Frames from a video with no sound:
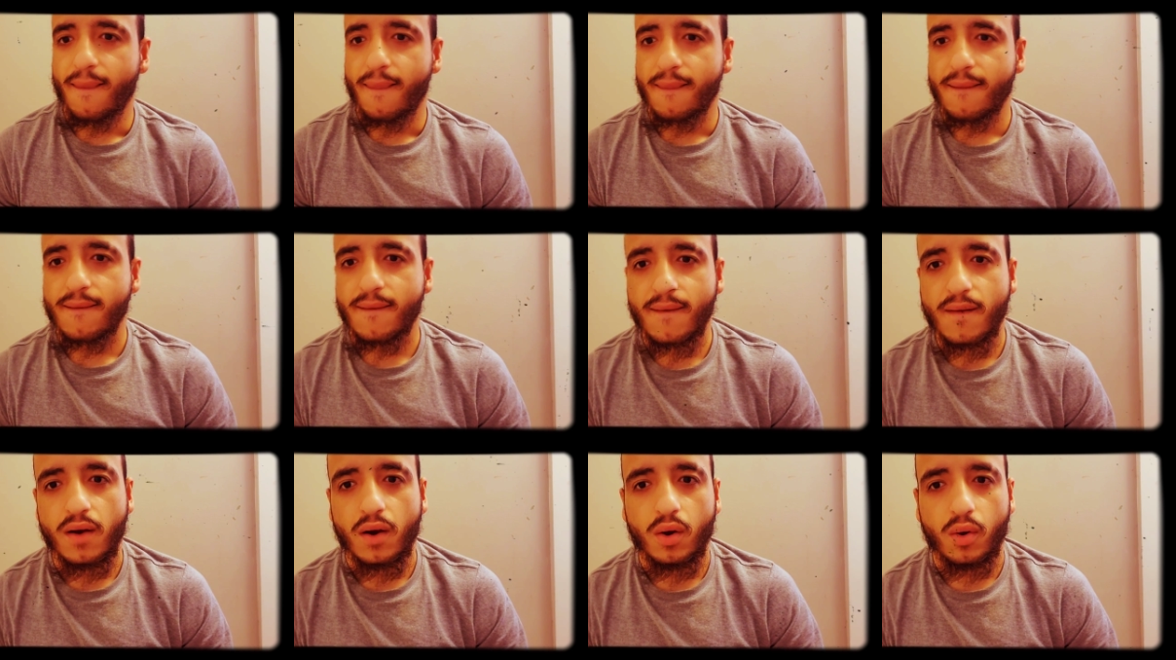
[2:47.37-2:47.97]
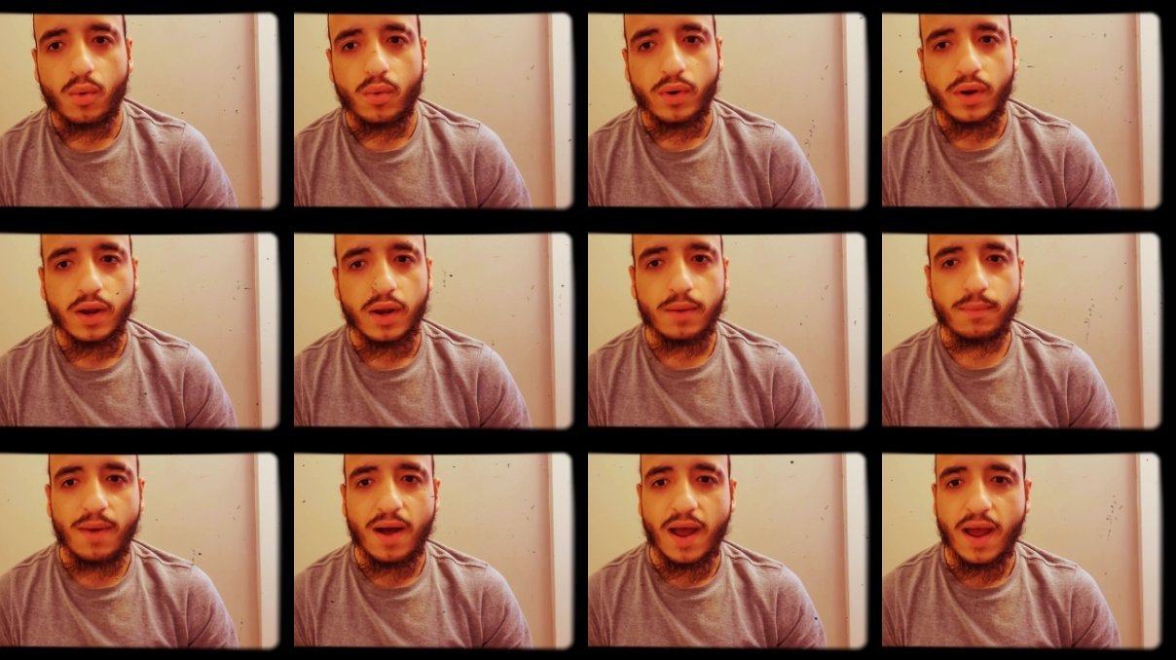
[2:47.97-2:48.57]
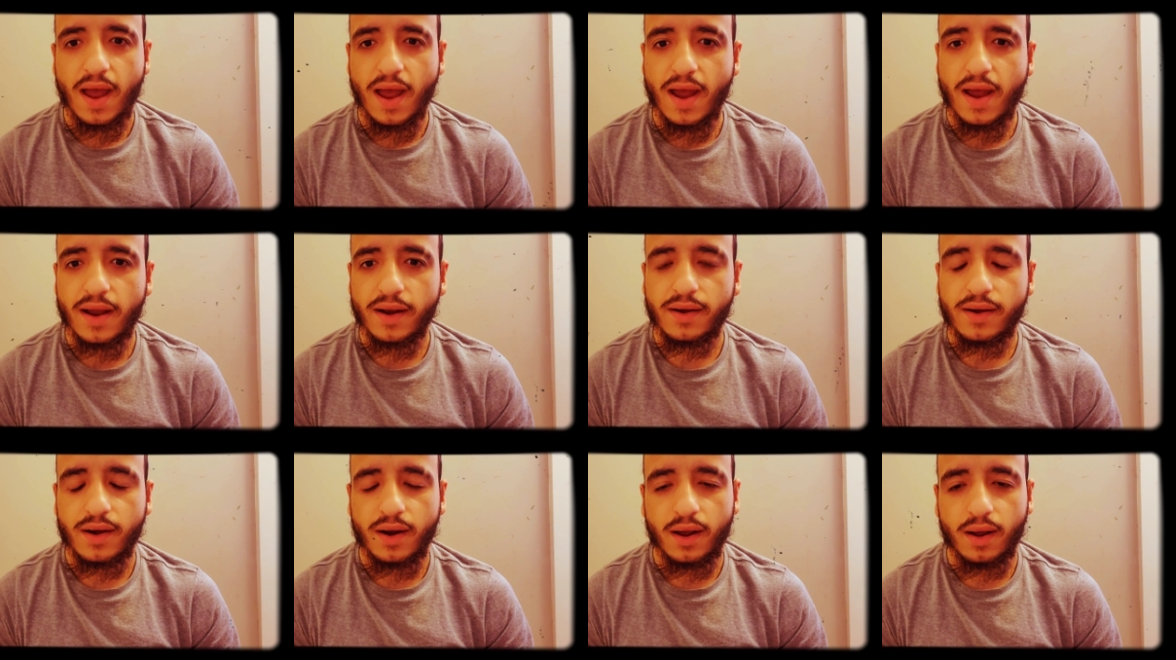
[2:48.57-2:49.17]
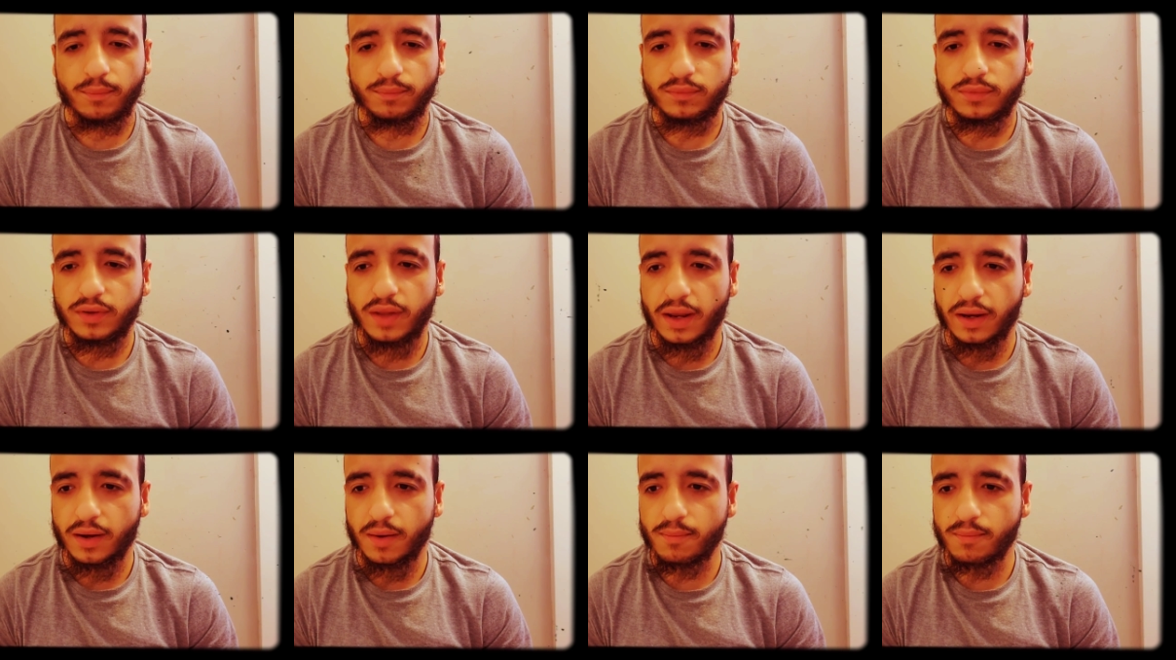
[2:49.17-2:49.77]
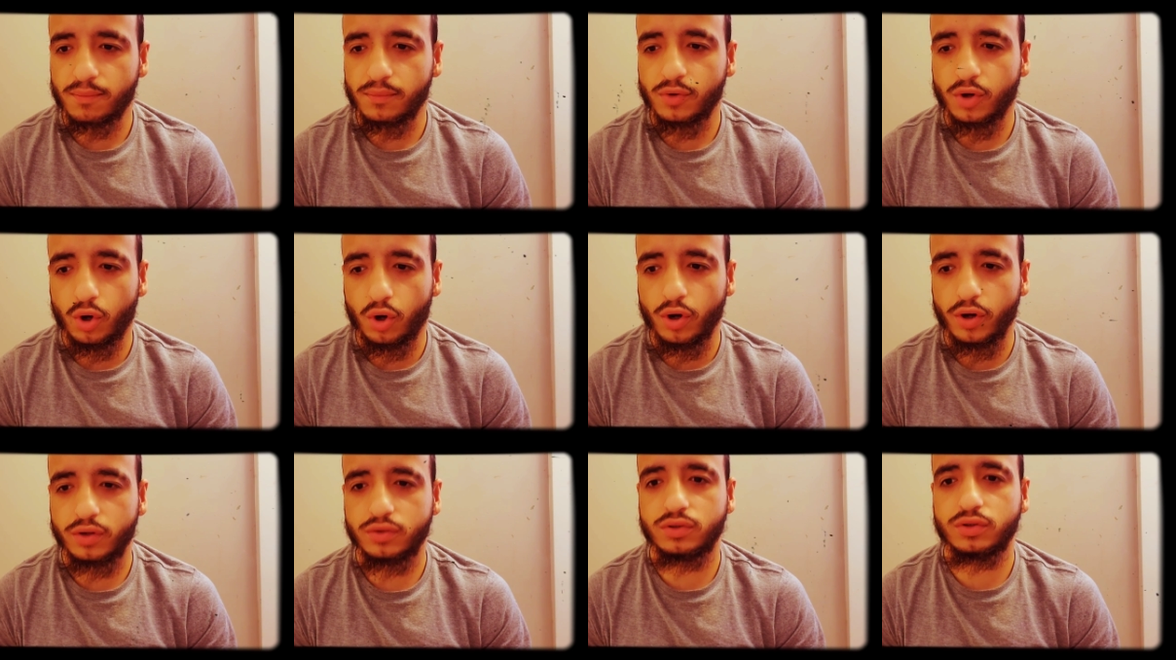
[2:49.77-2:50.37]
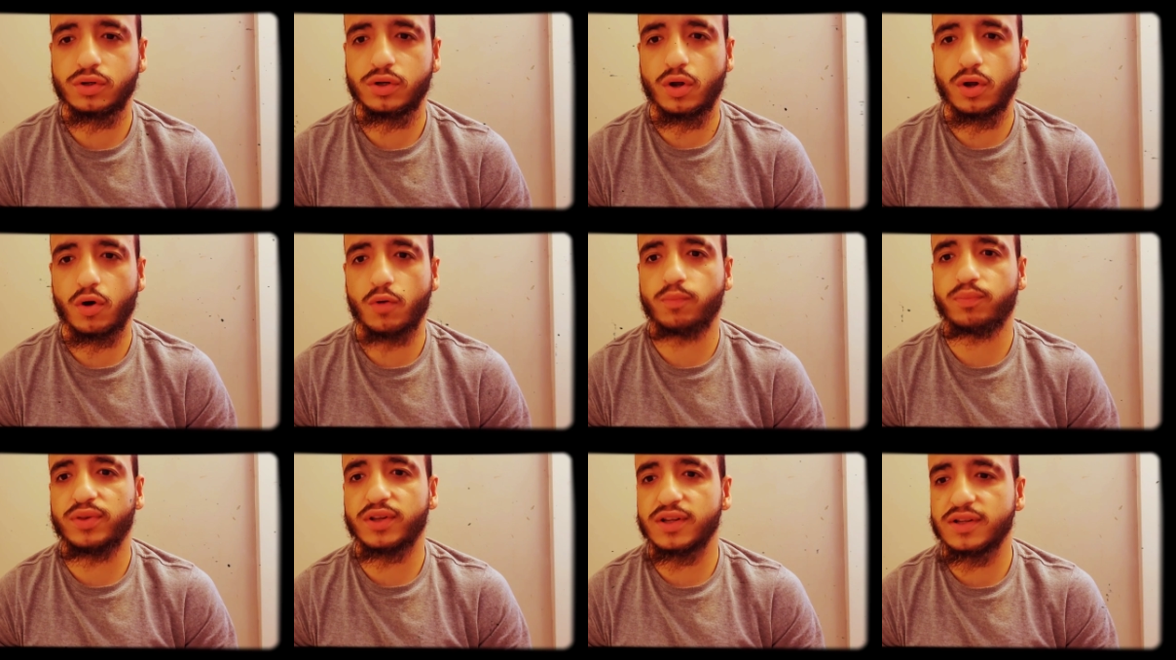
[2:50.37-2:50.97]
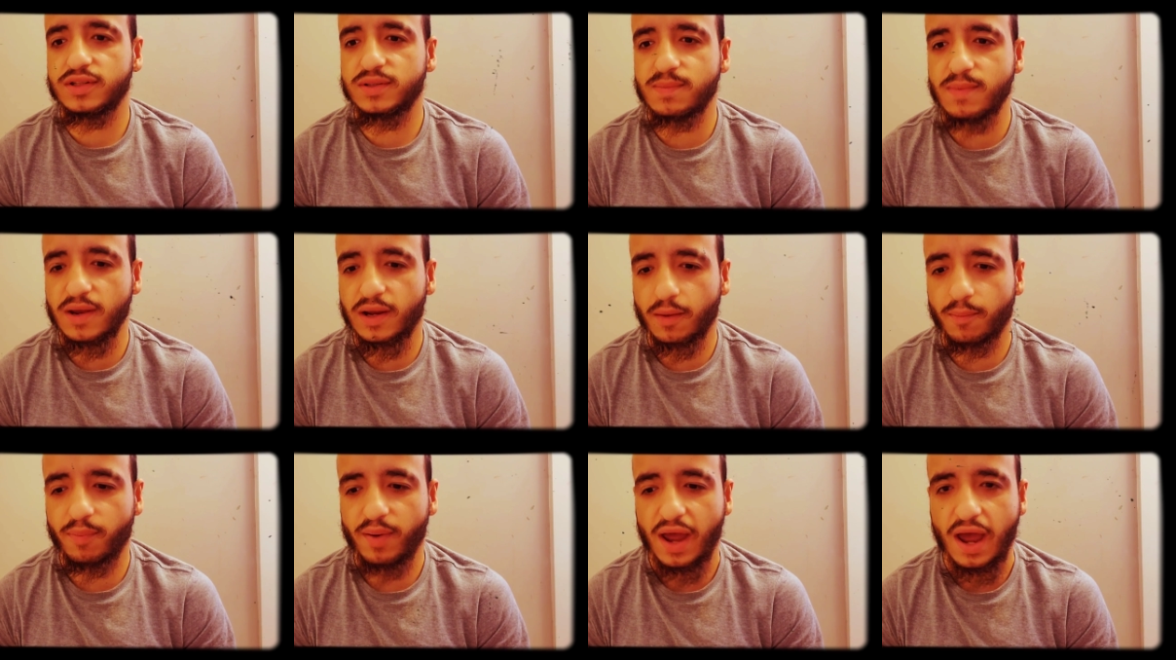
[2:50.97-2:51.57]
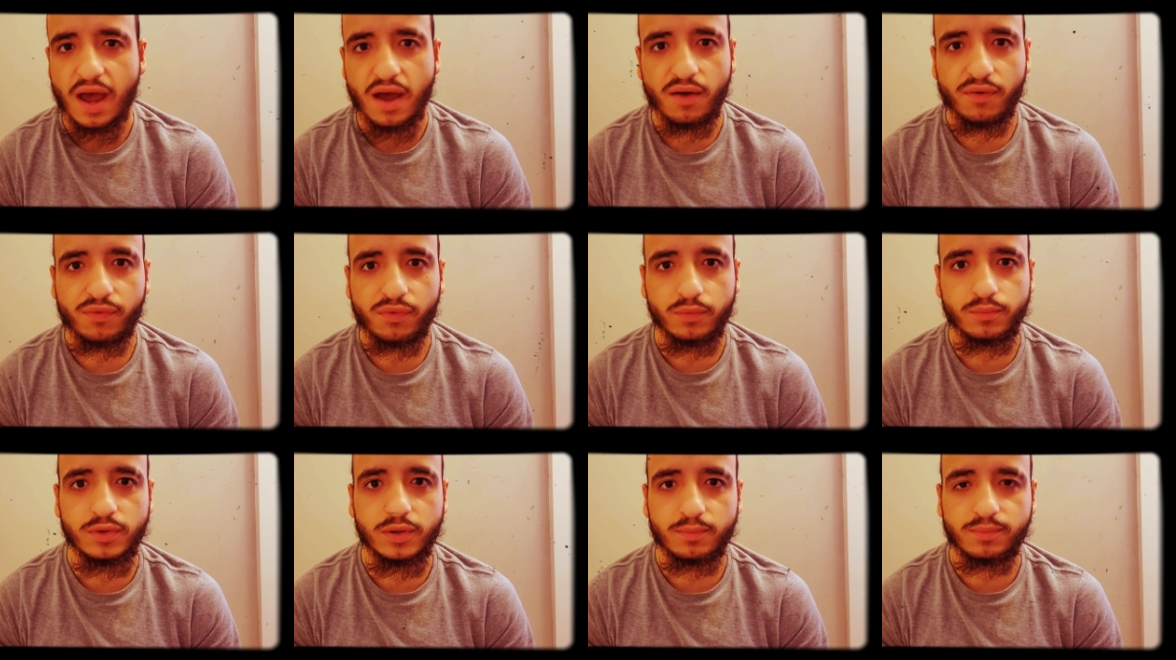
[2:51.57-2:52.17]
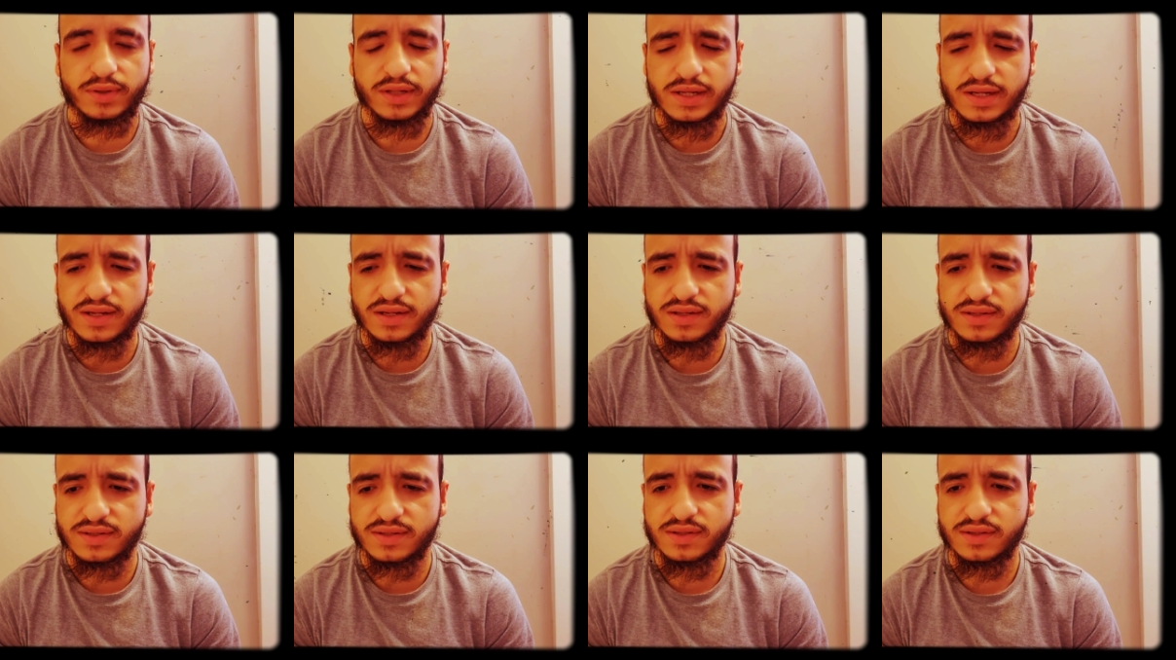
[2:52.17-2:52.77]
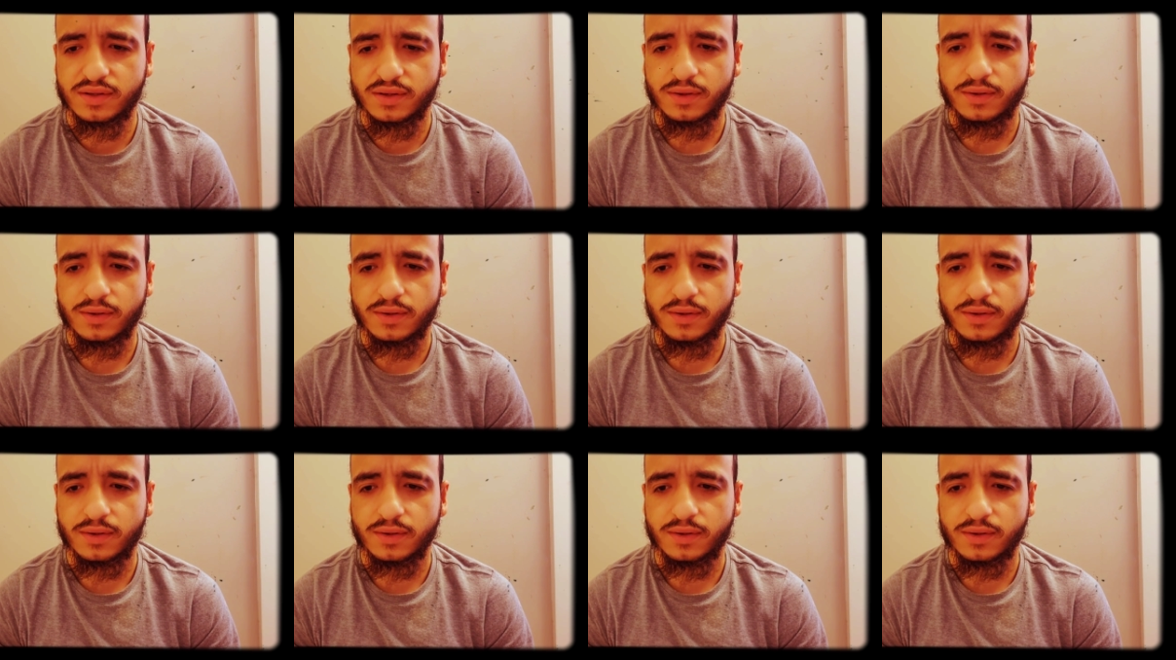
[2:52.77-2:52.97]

you know, in my head, I'm thinking, Lord, you know, please make a path for me, please.